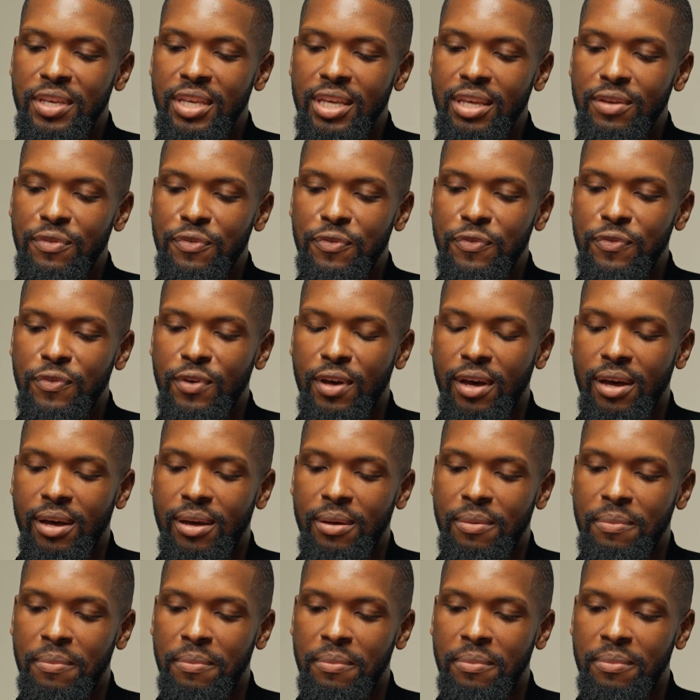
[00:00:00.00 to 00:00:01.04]
If
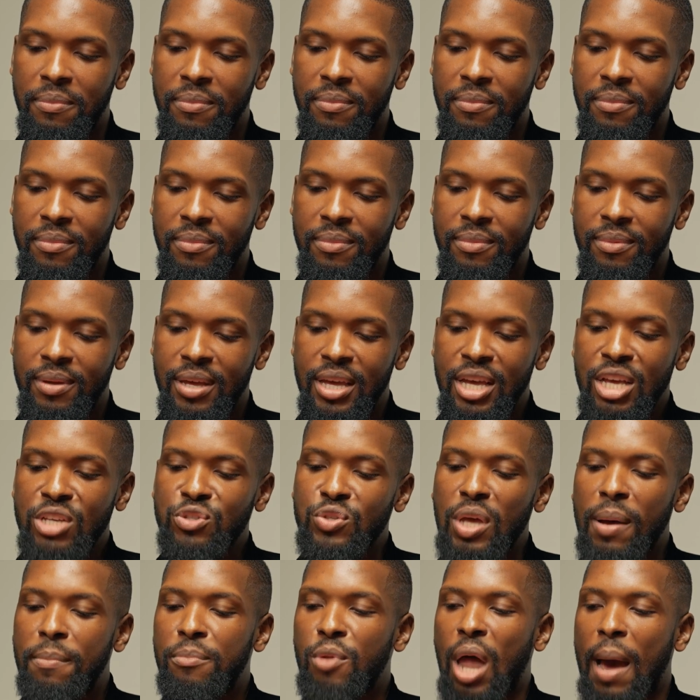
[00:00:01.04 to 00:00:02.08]

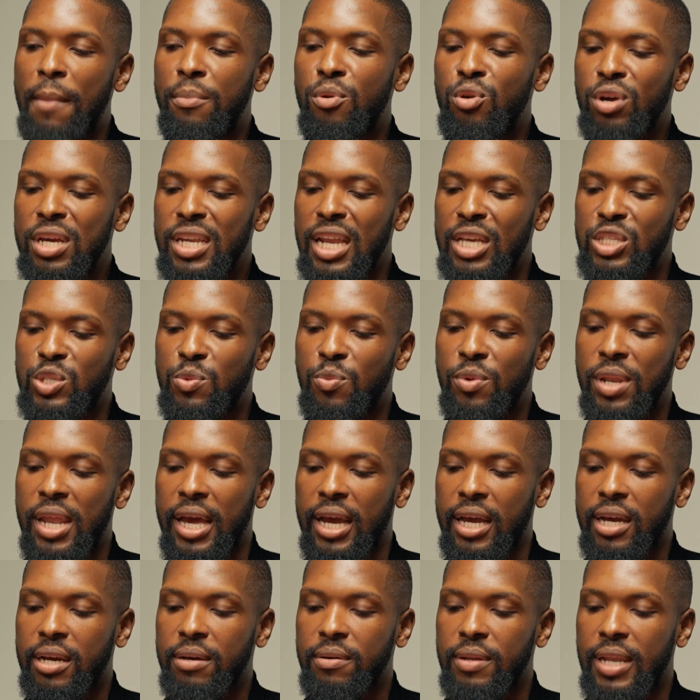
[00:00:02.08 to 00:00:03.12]
I'm looking at someone
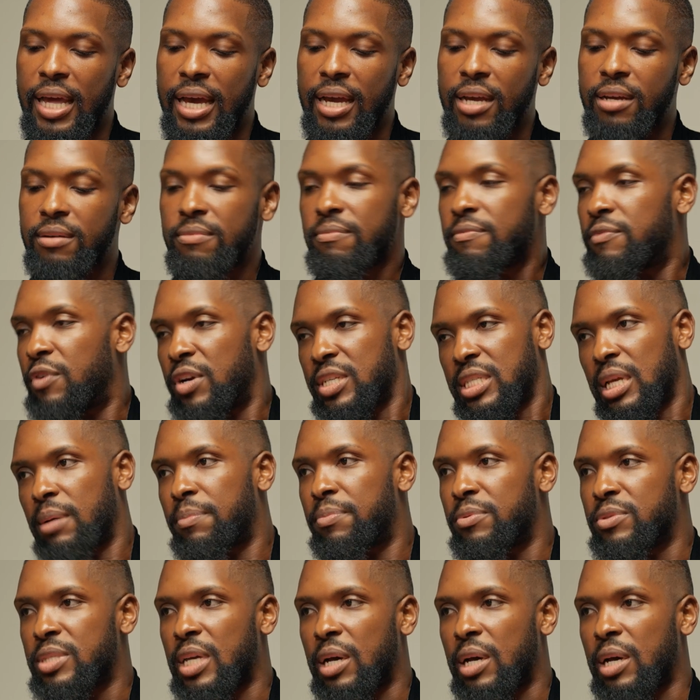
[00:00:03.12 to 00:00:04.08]
like for example